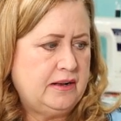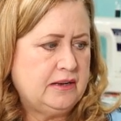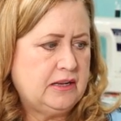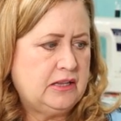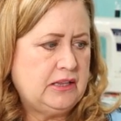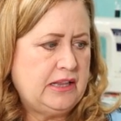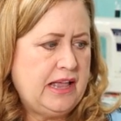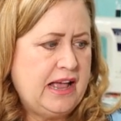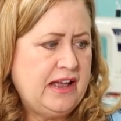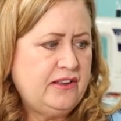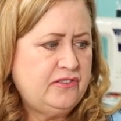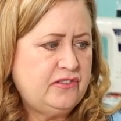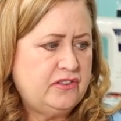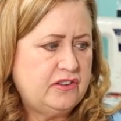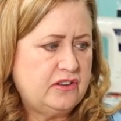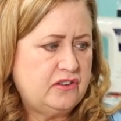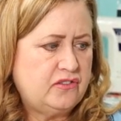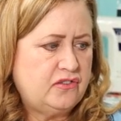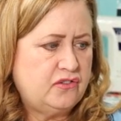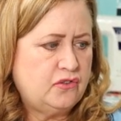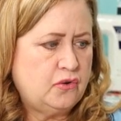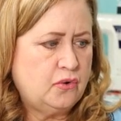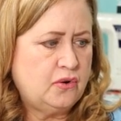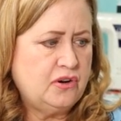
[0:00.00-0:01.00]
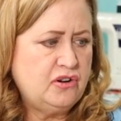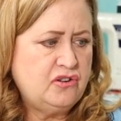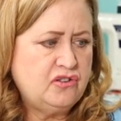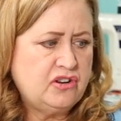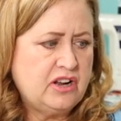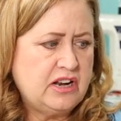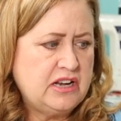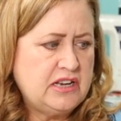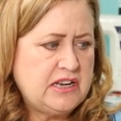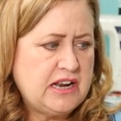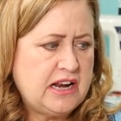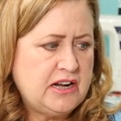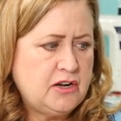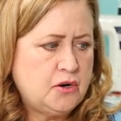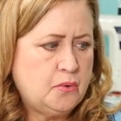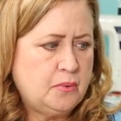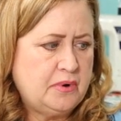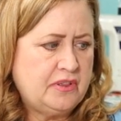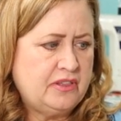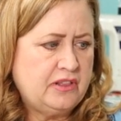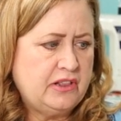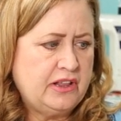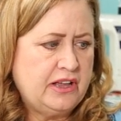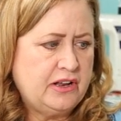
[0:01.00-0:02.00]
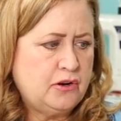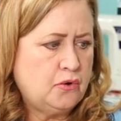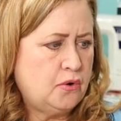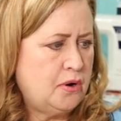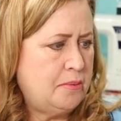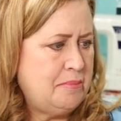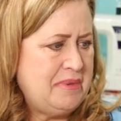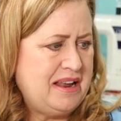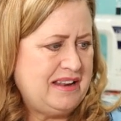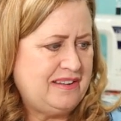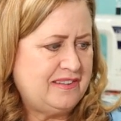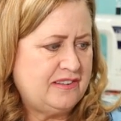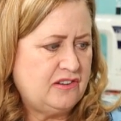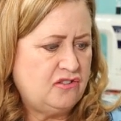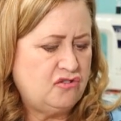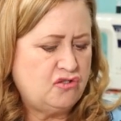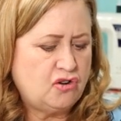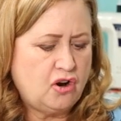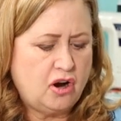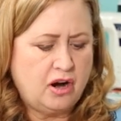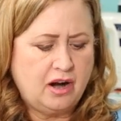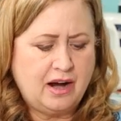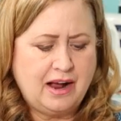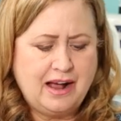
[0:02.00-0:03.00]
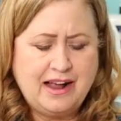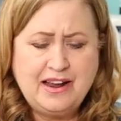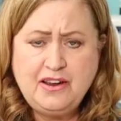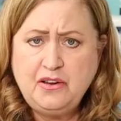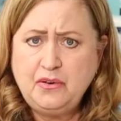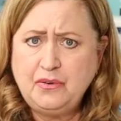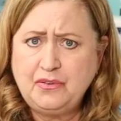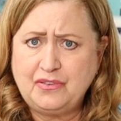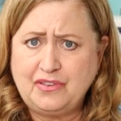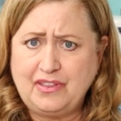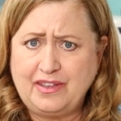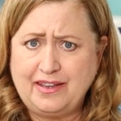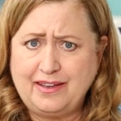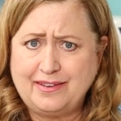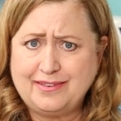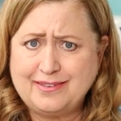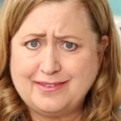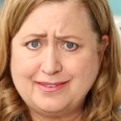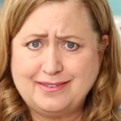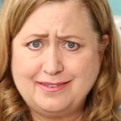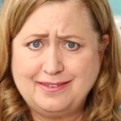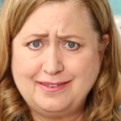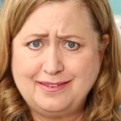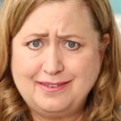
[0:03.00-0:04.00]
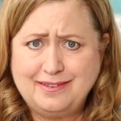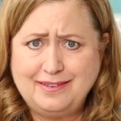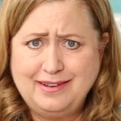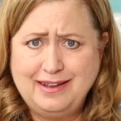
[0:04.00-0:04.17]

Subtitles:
Glass storage container with lid or a mason jar. I use this.